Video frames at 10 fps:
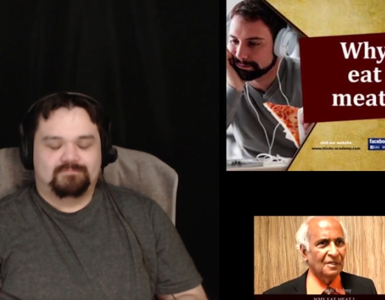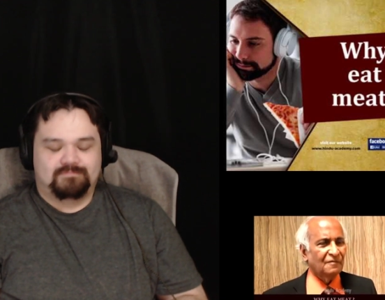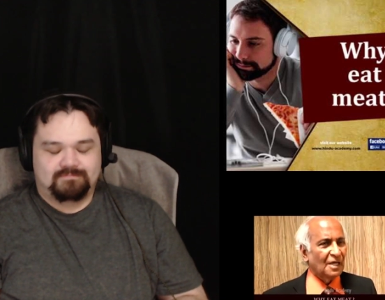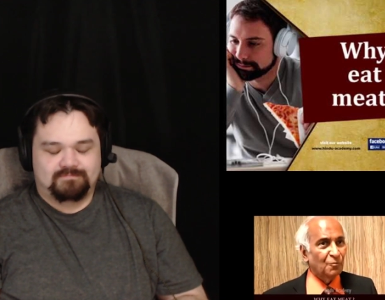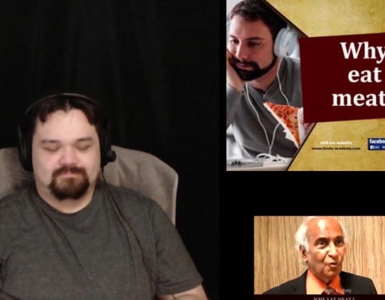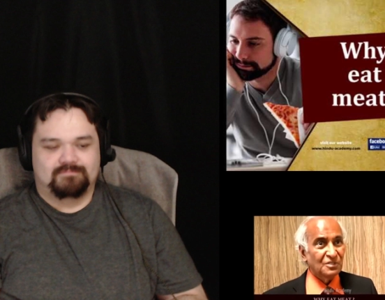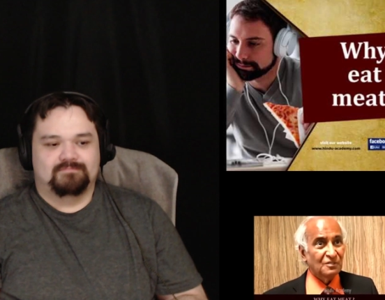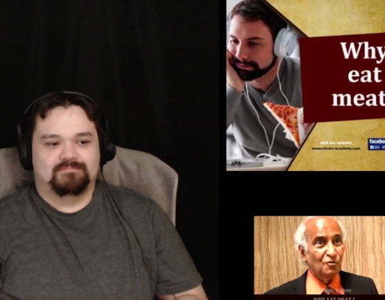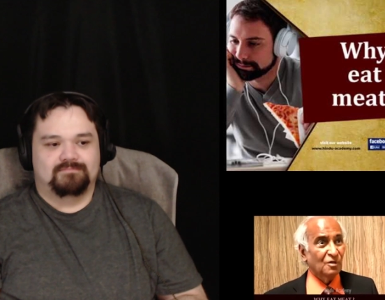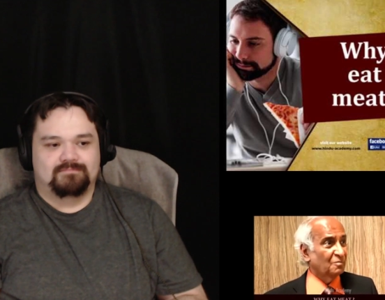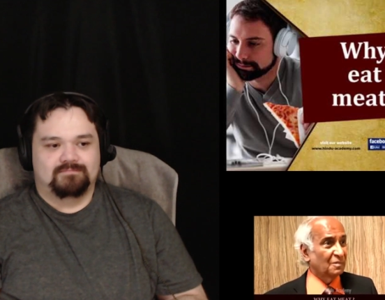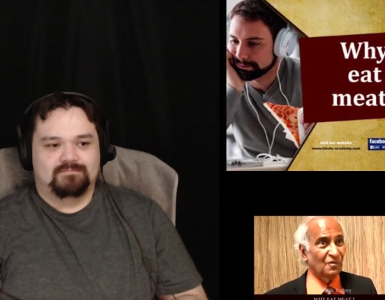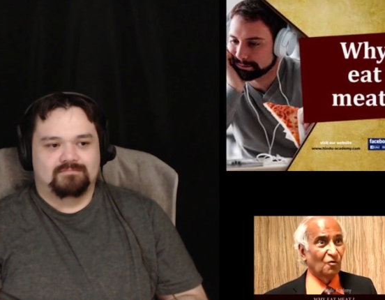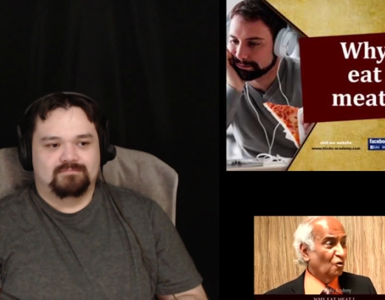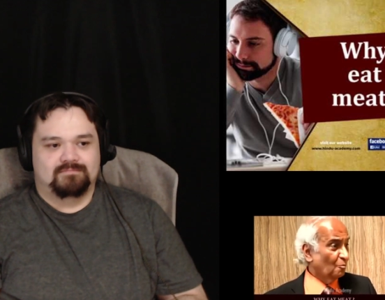Speaker 1: If I impose it, look,
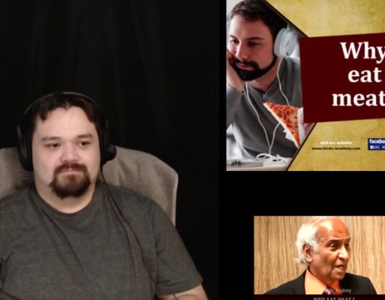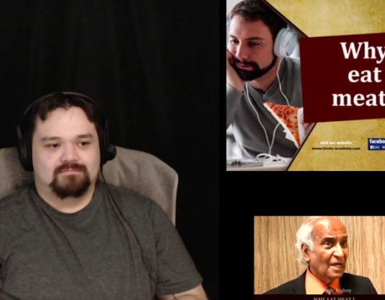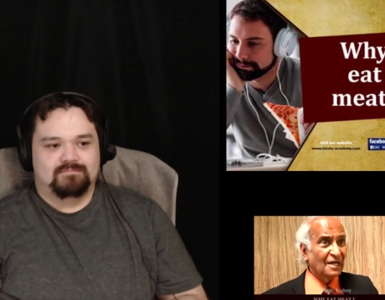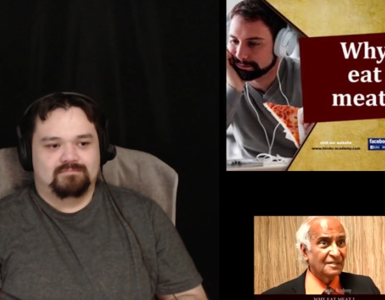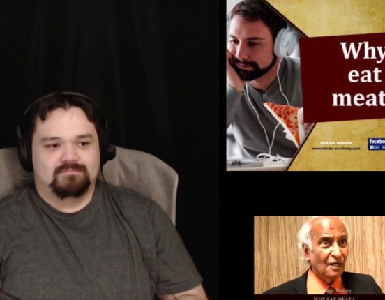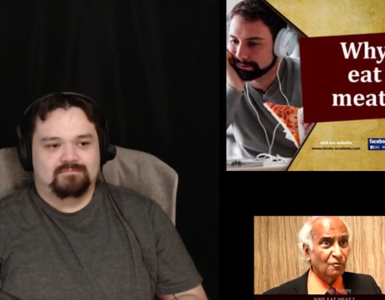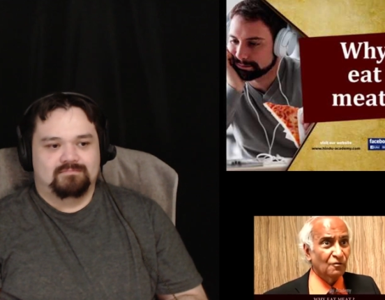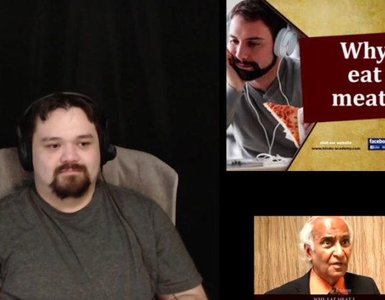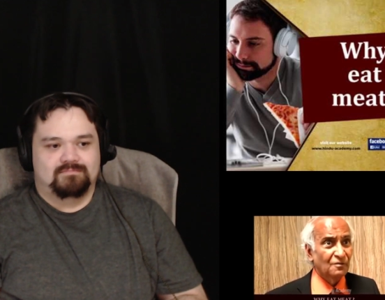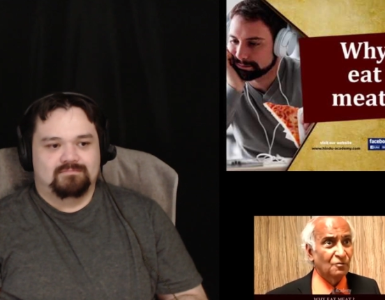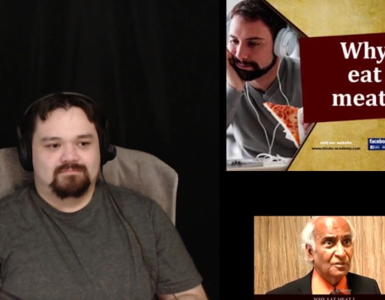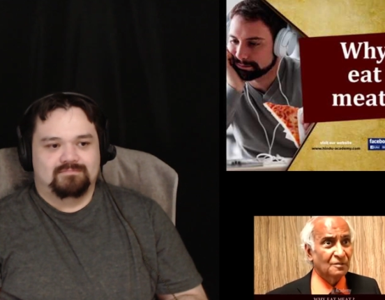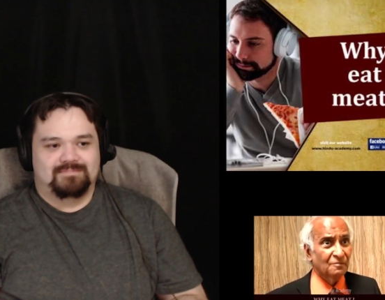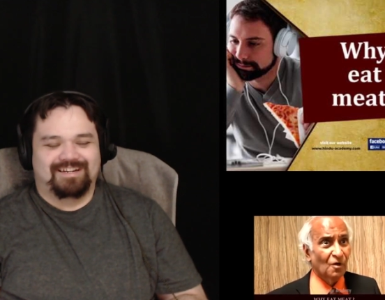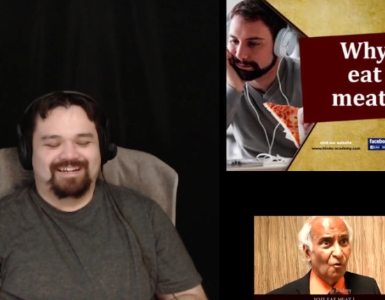all of Bengal is out of
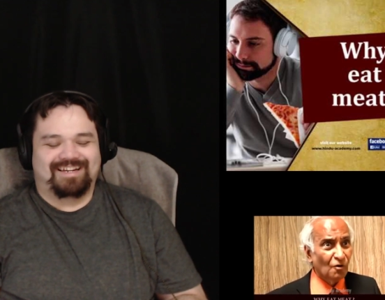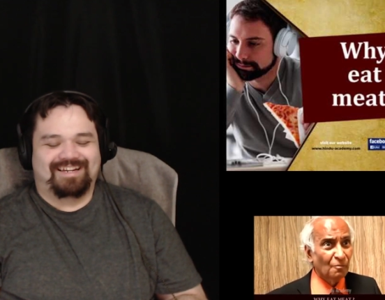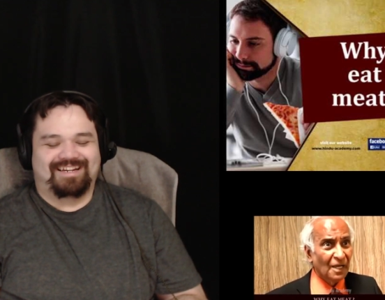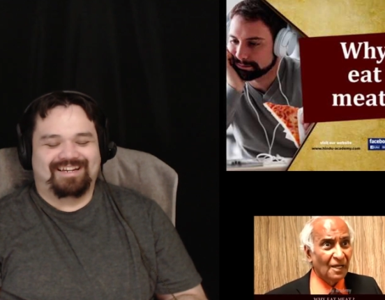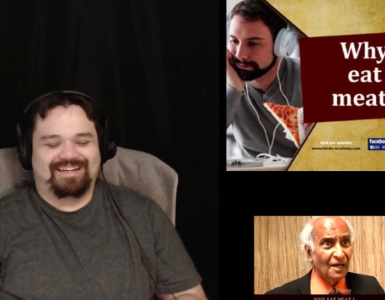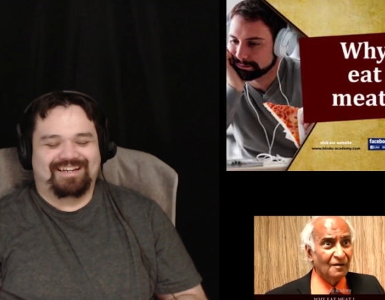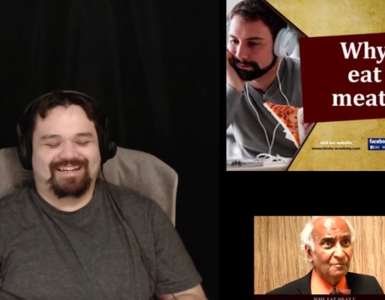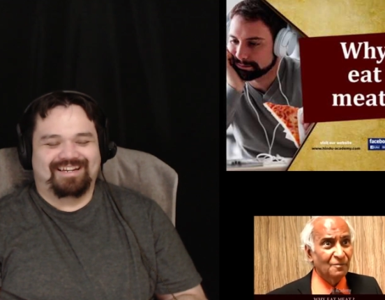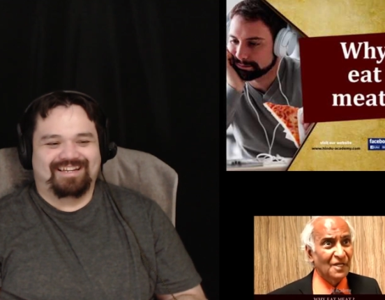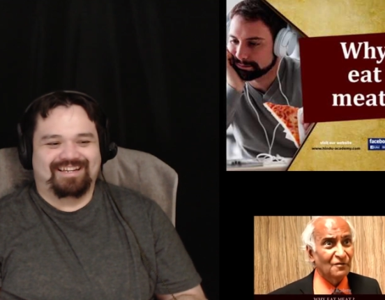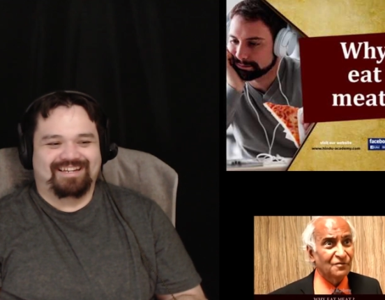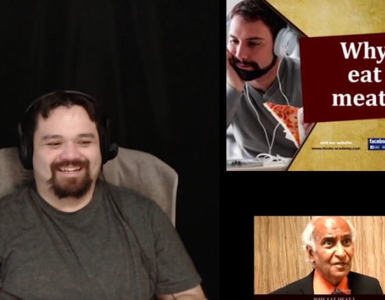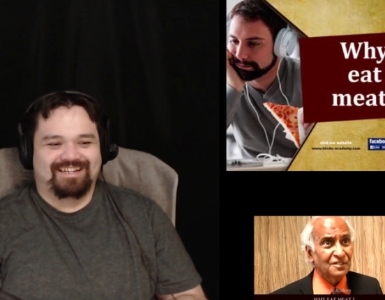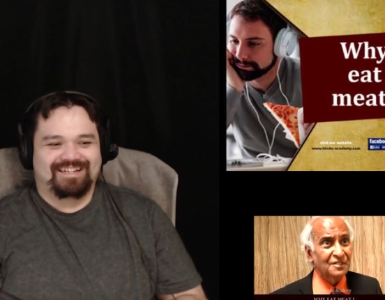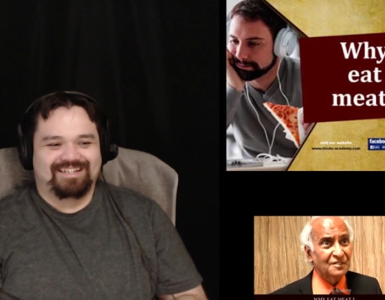Hinduism. All of Bengal,
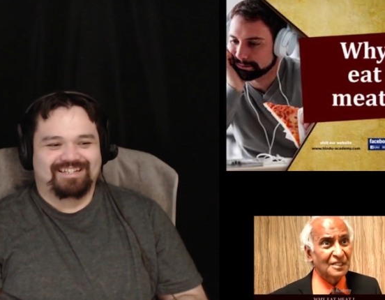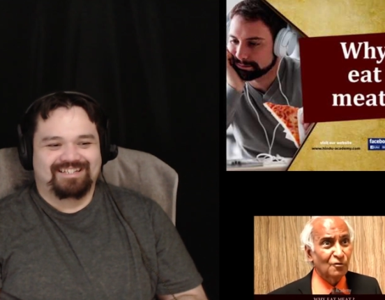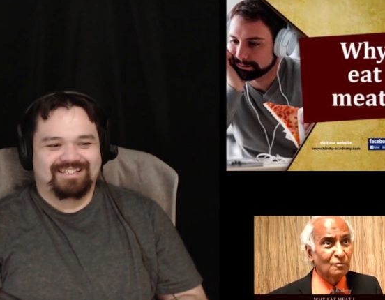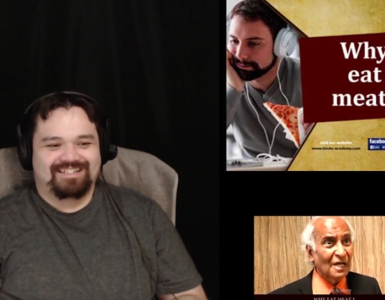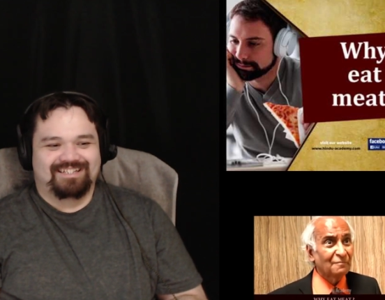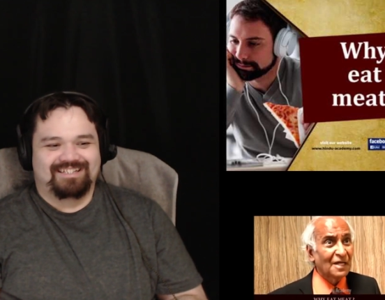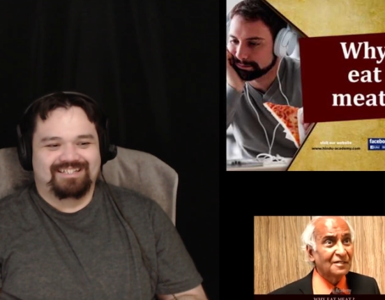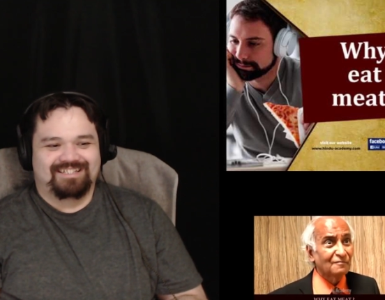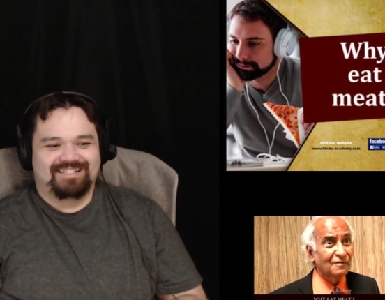fish eaters, including my mentor